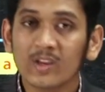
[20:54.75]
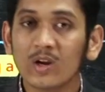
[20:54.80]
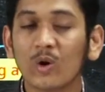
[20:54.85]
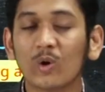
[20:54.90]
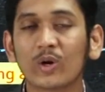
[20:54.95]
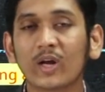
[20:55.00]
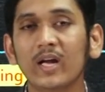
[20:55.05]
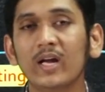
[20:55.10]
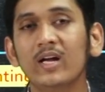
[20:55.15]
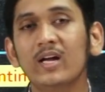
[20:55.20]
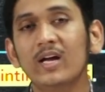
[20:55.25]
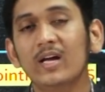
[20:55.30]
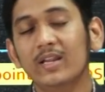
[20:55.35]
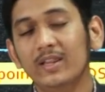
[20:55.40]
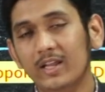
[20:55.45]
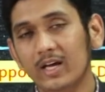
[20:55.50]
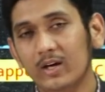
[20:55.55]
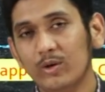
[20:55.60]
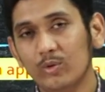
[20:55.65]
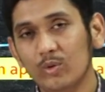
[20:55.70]
Okay,
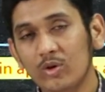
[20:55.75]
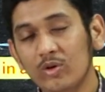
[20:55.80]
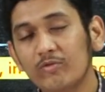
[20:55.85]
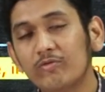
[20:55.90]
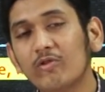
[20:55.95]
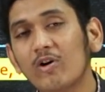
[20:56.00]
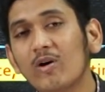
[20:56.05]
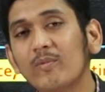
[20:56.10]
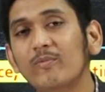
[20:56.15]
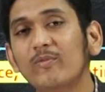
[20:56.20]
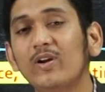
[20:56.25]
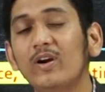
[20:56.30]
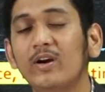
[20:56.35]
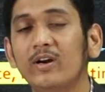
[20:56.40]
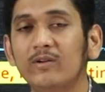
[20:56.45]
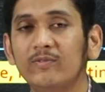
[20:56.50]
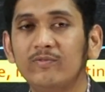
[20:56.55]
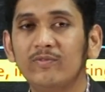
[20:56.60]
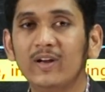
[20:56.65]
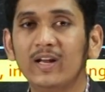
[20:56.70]
their uniform will
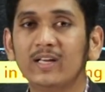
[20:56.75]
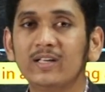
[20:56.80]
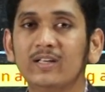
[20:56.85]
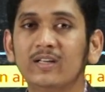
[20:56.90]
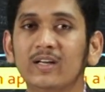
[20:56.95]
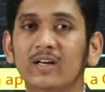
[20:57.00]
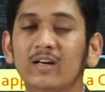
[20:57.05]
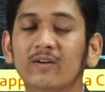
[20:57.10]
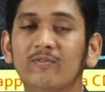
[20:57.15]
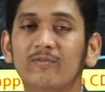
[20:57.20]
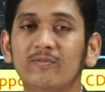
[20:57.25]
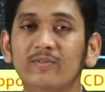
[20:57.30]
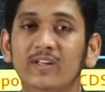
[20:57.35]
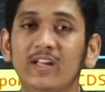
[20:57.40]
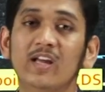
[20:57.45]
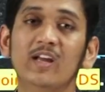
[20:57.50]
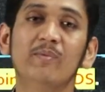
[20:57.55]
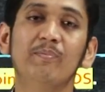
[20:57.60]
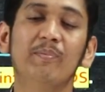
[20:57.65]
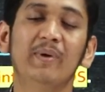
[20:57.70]
reflect
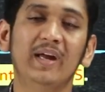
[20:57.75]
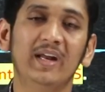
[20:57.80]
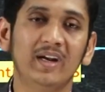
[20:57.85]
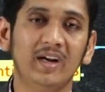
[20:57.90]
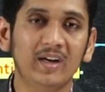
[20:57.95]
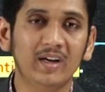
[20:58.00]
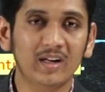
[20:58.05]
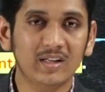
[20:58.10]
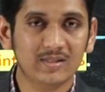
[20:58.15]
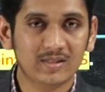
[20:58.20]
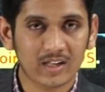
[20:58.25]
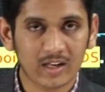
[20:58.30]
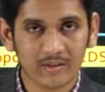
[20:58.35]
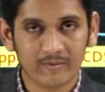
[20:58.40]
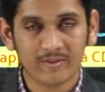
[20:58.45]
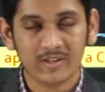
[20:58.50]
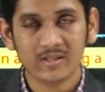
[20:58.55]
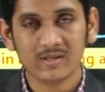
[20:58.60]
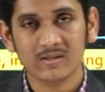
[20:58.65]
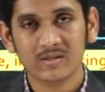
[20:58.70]
their parental
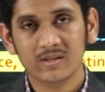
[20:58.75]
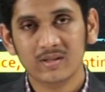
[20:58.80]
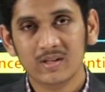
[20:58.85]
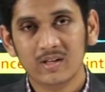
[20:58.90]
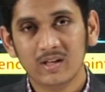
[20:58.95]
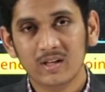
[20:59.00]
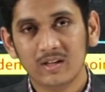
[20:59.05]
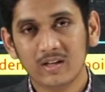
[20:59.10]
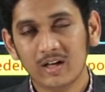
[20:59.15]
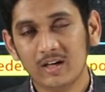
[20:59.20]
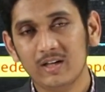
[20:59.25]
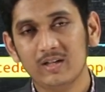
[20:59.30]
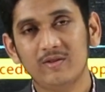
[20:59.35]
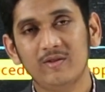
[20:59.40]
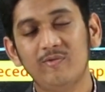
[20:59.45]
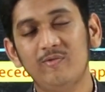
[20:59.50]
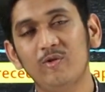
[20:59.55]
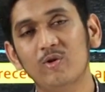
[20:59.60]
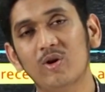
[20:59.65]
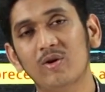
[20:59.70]
service. That is,
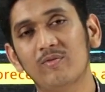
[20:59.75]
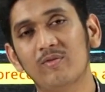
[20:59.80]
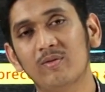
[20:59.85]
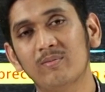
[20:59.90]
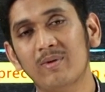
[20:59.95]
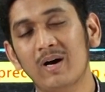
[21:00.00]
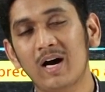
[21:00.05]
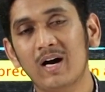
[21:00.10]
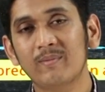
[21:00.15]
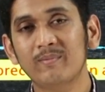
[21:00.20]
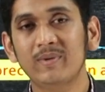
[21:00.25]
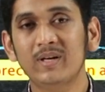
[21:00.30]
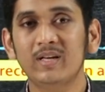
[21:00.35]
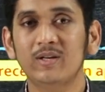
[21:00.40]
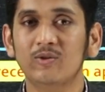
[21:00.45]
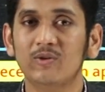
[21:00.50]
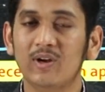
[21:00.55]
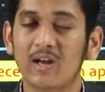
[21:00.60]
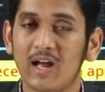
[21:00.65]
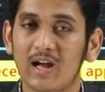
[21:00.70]
if you are from Army,
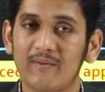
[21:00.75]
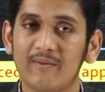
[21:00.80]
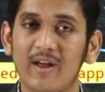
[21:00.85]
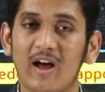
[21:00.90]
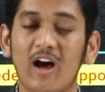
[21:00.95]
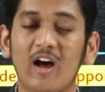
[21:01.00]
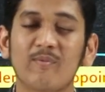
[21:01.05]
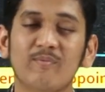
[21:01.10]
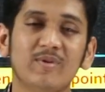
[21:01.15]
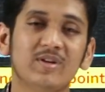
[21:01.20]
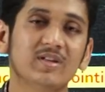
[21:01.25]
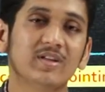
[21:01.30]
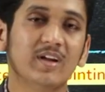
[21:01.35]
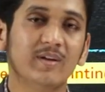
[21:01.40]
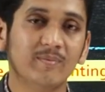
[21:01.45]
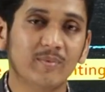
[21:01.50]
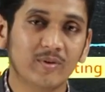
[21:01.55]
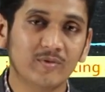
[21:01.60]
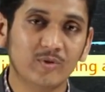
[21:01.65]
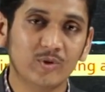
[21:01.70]
you will have an Army
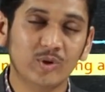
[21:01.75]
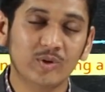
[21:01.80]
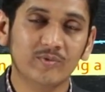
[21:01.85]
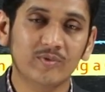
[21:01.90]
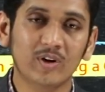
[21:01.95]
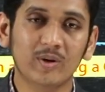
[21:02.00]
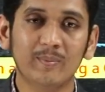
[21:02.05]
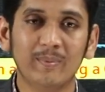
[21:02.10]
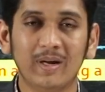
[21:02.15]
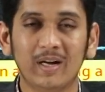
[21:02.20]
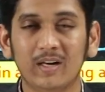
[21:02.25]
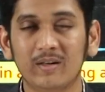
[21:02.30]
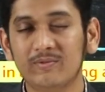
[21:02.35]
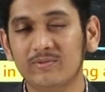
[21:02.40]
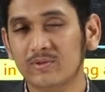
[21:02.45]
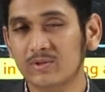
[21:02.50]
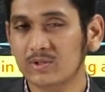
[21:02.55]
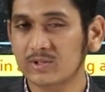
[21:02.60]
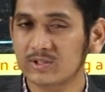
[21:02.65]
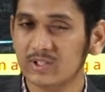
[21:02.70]
type of uniform, Air
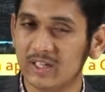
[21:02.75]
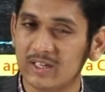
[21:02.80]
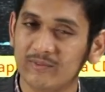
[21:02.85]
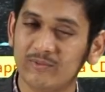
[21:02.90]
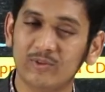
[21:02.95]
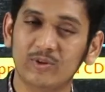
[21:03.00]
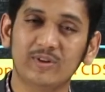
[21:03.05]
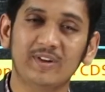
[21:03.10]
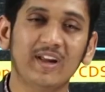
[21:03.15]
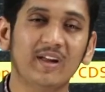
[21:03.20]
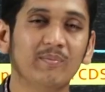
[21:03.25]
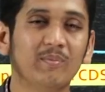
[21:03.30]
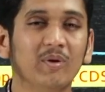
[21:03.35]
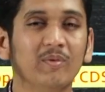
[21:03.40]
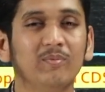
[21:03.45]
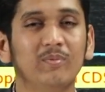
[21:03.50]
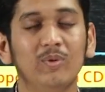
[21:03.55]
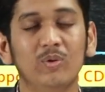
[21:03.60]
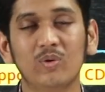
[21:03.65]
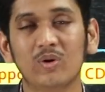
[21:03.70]
Force type
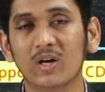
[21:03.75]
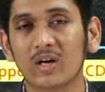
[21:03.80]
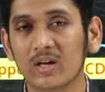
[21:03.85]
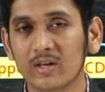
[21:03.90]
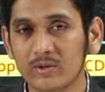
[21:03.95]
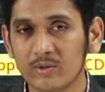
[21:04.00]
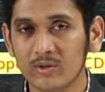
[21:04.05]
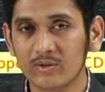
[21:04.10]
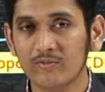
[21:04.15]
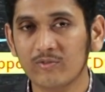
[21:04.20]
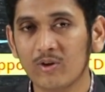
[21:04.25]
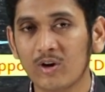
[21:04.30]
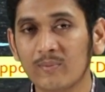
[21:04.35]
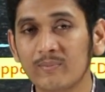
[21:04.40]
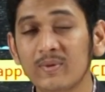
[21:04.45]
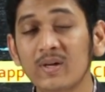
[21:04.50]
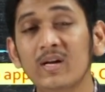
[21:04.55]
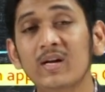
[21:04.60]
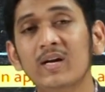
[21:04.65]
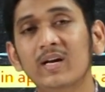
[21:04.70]
of blue color
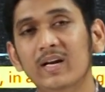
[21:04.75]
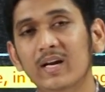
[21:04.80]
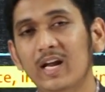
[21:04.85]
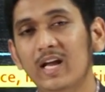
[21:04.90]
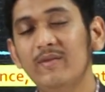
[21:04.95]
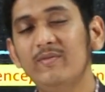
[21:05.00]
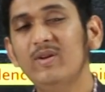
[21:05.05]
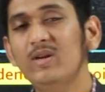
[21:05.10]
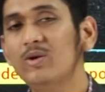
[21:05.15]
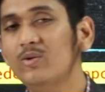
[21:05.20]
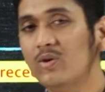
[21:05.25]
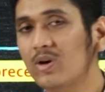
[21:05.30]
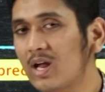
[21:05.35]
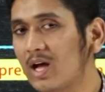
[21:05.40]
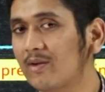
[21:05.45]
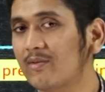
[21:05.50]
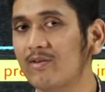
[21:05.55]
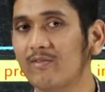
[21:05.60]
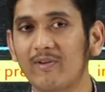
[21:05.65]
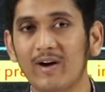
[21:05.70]
uniform, Navy, will
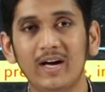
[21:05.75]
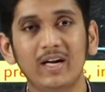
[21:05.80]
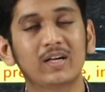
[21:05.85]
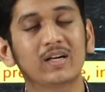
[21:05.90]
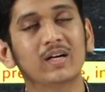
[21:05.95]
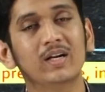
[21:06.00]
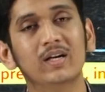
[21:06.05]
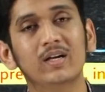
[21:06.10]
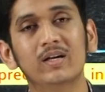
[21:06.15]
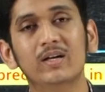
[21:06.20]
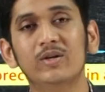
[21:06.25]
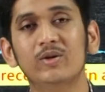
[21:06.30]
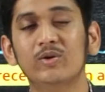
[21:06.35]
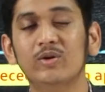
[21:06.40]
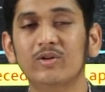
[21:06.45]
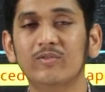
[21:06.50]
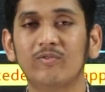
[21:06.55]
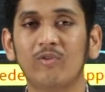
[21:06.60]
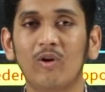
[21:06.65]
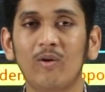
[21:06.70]
have a white colored
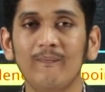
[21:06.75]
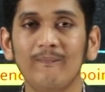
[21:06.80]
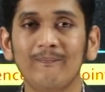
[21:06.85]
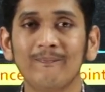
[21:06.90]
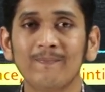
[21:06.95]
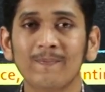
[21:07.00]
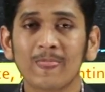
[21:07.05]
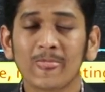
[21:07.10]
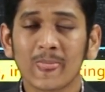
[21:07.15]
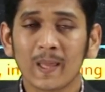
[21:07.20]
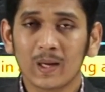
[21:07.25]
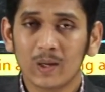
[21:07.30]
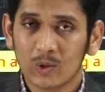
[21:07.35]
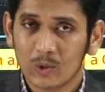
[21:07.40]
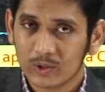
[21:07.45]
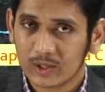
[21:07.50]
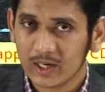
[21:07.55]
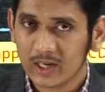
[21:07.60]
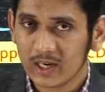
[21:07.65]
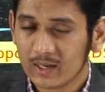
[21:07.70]
uniform.
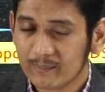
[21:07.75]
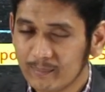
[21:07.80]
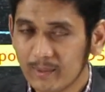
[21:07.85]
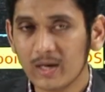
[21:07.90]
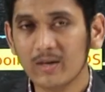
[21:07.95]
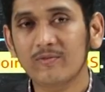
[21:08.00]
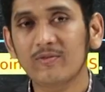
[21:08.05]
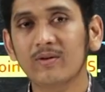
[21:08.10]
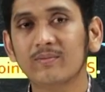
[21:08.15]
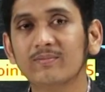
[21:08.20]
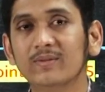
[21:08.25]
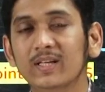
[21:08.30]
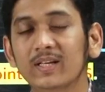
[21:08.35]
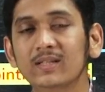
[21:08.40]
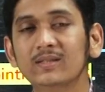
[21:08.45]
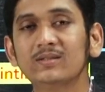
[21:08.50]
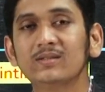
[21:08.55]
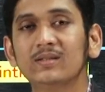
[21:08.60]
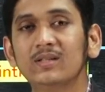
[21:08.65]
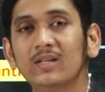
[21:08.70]
Okay, apart from
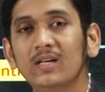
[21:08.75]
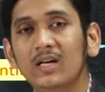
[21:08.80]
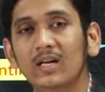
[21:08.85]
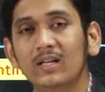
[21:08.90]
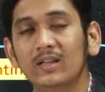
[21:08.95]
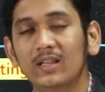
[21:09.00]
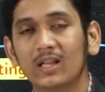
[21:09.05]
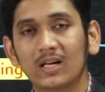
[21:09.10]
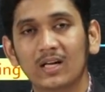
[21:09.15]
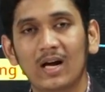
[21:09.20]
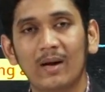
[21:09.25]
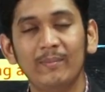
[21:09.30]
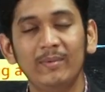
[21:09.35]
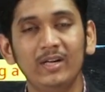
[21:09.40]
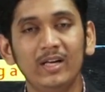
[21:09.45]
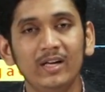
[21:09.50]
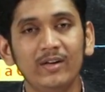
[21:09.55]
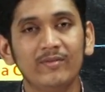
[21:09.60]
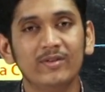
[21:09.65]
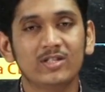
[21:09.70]
this, the
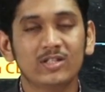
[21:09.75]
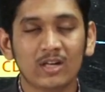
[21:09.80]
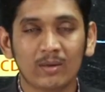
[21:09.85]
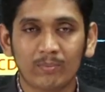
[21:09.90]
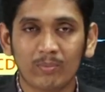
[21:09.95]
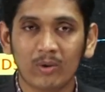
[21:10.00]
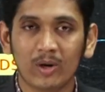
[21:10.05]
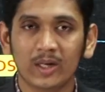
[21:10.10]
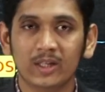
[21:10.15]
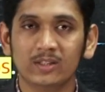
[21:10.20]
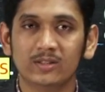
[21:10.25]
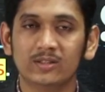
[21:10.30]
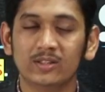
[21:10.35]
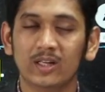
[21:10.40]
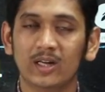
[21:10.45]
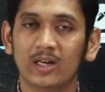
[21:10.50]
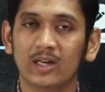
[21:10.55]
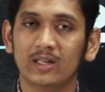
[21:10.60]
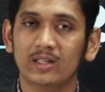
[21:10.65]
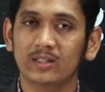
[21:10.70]
committee which appoints
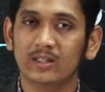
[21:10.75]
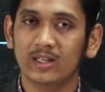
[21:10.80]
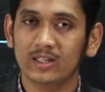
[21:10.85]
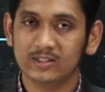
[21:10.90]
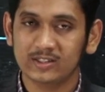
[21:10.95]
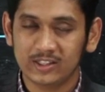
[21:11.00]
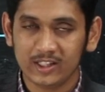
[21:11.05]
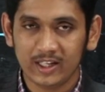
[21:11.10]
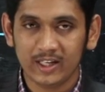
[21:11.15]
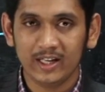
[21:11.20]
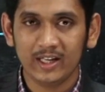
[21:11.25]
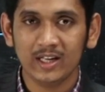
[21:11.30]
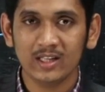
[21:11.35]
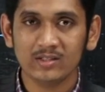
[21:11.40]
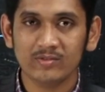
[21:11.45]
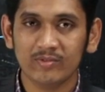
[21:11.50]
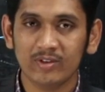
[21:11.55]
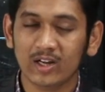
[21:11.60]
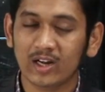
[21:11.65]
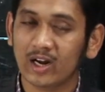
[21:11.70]
the
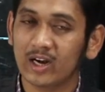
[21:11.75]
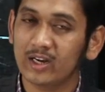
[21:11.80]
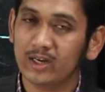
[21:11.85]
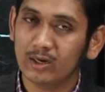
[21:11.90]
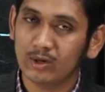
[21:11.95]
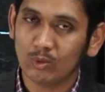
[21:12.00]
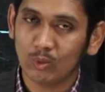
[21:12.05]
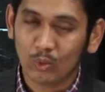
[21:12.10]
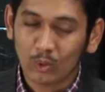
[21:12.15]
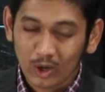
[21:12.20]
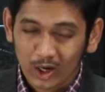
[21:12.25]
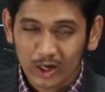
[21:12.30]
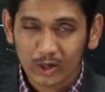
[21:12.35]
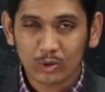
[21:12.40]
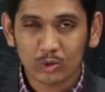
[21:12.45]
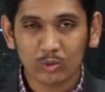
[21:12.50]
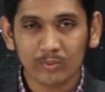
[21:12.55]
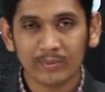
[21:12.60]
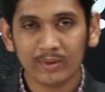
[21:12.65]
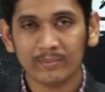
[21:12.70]
CDS will contain only
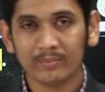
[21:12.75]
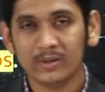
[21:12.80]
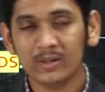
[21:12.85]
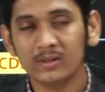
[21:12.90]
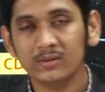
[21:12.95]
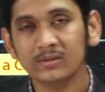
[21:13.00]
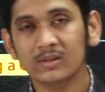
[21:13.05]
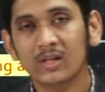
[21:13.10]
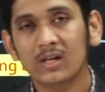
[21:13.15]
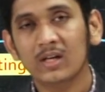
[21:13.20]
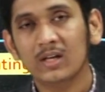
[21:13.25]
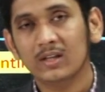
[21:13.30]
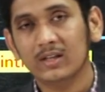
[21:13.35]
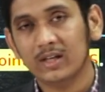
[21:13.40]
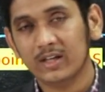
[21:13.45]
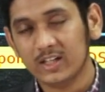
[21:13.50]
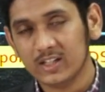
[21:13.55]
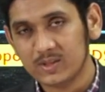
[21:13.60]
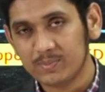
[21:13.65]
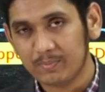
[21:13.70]
two members,
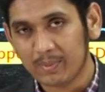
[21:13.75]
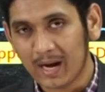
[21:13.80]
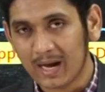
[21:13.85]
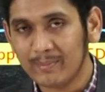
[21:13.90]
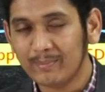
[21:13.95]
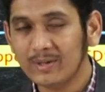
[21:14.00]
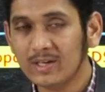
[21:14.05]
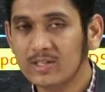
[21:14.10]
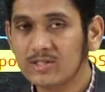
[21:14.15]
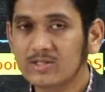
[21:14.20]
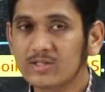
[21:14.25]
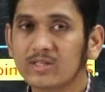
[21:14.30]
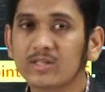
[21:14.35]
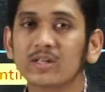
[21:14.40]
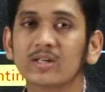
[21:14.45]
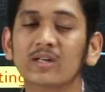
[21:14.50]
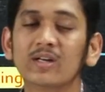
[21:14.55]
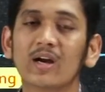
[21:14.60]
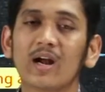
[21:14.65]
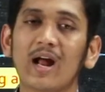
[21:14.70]
that is Prime
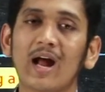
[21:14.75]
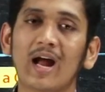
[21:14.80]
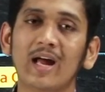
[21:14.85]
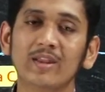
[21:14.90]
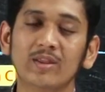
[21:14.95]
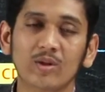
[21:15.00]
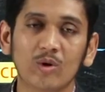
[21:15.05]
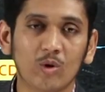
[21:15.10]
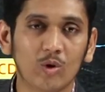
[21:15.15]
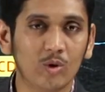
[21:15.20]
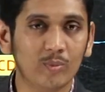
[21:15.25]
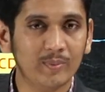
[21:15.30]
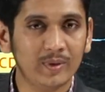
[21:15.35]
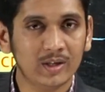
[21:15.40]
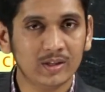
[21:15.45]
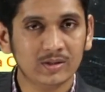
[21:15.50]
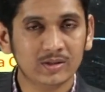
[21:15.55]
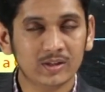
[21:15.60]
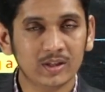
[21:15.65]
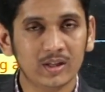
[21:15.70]
Minister and the Home
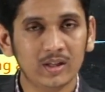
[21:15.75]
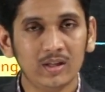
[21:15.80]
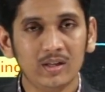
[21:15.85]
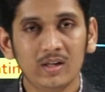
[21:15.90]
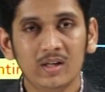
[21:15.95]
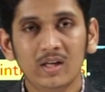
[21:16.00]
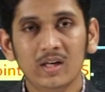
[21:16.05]
Minister.